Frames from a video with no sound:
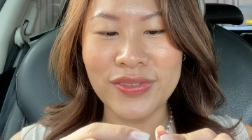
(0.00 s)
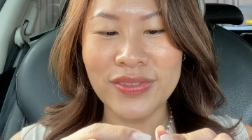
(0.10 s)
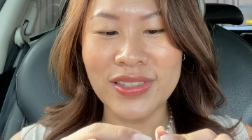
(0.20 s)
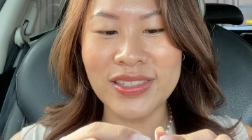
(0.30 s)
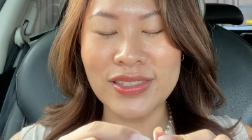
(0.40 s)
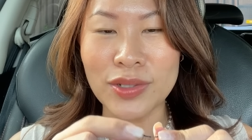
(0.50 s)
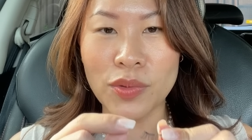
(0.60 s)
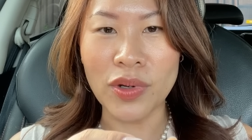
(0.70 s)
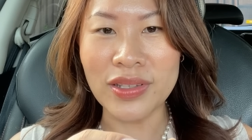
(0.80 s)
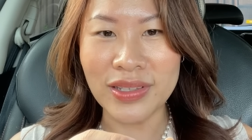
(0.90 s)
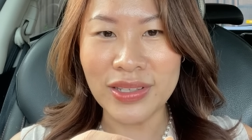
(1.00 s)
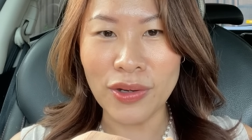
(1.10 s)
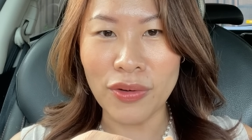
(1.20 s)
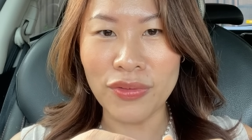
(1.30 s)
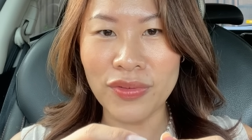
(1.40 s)
this is the quality
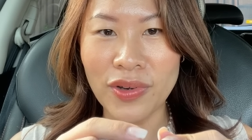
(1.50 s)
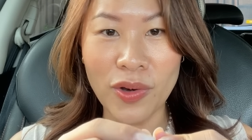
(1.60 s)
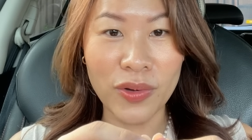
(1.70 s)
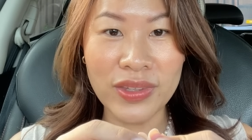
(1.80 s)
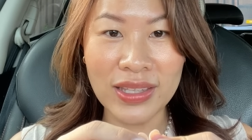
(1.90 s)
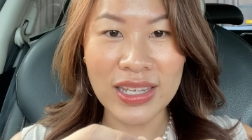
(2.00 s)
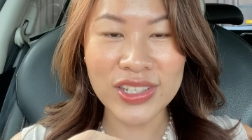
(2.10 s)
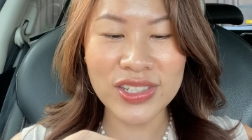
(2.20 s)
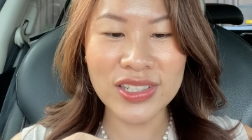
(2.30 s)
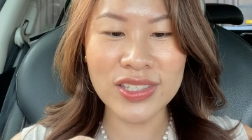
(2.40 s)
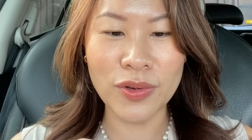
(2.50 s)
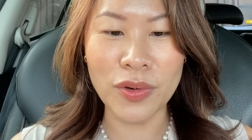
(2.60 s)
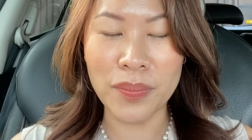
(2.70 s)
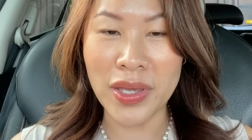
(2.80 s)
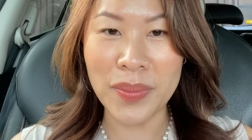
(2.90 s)
of all their lashes,
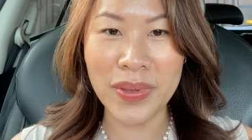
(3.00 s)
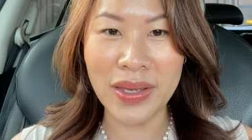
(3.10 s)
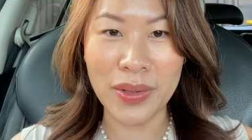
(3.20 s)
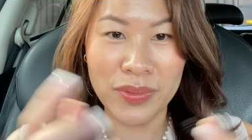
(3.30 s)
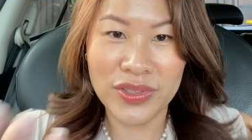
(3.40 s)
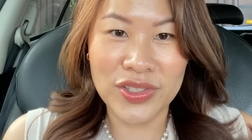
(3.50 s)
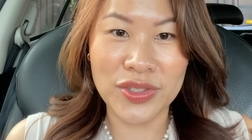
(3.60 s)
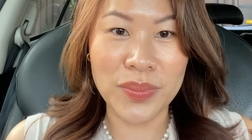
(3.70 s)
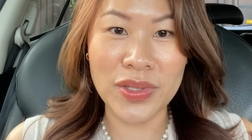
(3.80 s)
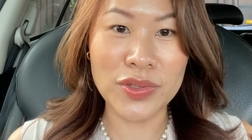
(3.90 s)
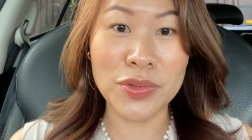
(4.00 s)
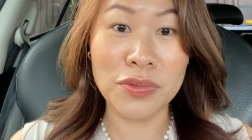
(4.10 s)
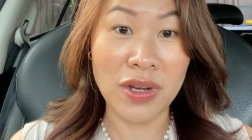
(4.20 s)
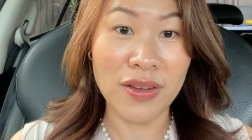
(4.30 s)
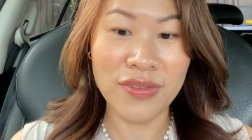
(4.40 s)
or maybe I was just a bit too
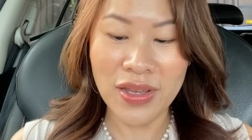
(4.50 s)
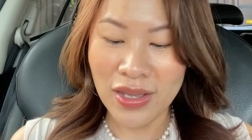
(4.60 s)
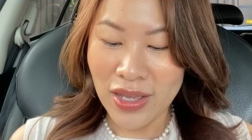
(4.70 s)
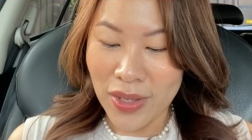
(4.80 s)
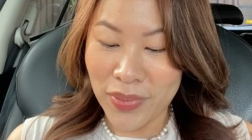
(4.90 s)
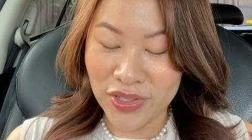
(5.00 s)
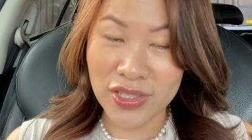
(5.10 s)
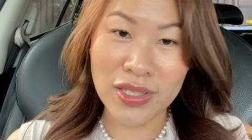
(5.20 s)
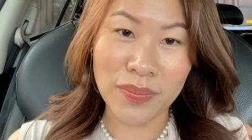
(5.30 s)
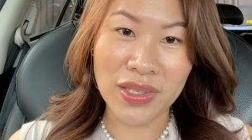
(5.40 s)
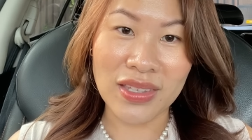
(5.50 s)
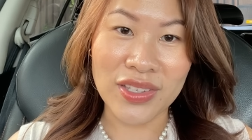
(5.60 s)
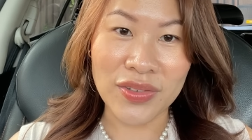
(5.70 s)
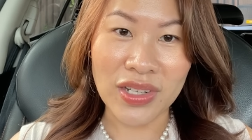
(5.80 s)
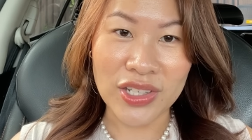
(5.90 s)
rough. But just something that
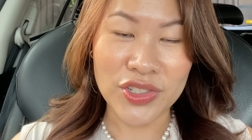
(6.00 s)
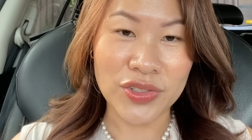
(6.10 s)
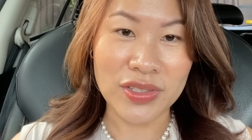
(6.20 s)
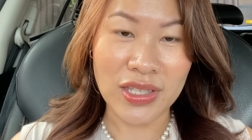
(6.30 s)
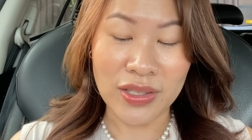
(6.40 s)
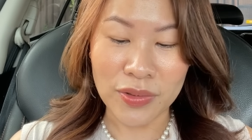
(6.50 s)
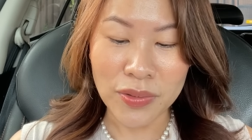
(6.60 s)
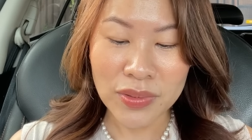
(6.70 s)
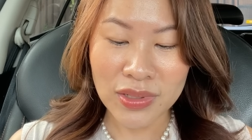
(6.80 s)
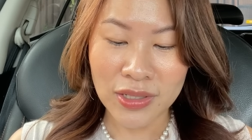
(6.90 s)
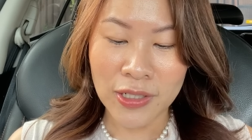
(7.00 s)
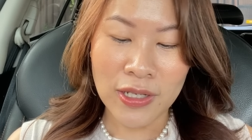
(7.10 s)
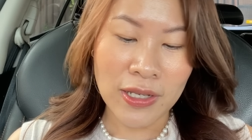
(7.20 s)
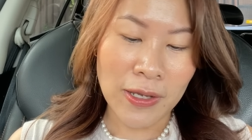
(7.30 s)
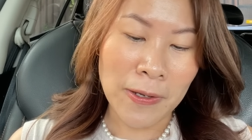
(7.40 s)
you guys should take note.
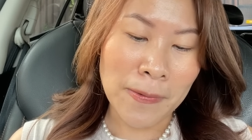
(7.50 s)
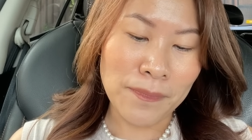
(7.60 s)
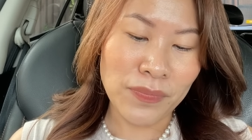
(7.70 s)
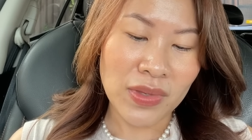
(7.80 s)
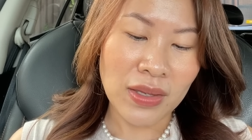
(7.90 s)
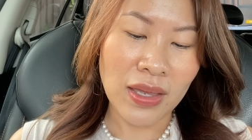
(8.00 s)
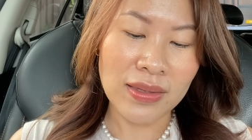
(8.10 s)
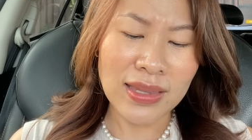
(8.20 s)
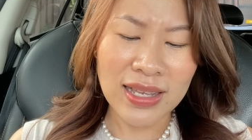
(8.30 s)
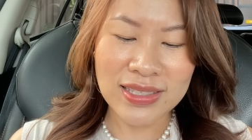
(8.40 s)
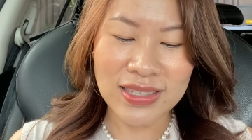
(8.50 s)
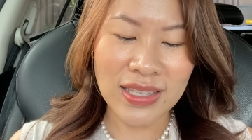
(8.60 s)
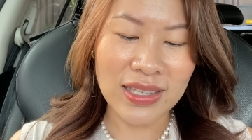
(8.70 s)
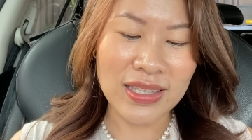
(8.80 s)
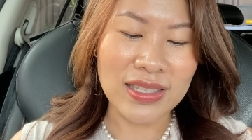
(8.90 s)
And the last
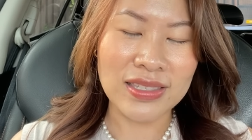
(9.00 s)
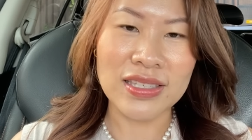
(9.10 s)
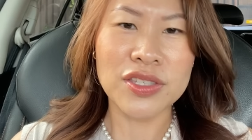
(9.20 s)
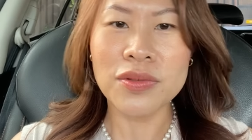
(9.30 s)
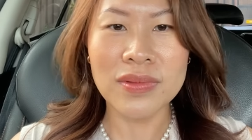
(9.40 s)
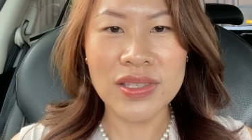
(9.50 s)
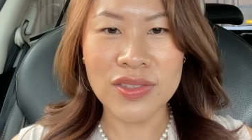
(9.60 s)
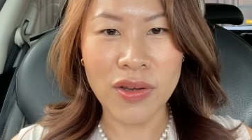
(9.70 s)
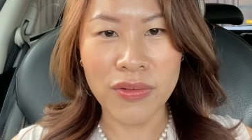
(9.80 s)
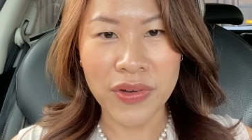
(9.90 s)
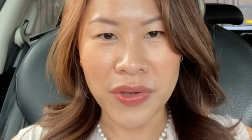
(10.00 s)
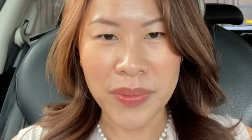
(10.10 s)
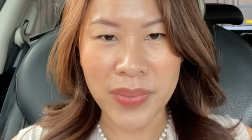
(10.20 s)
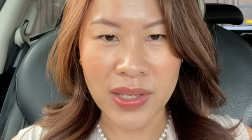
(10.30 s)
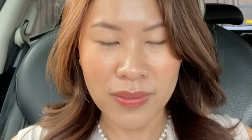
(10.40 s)
thing is not a very
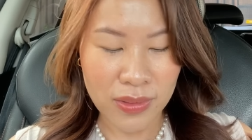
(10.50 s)
big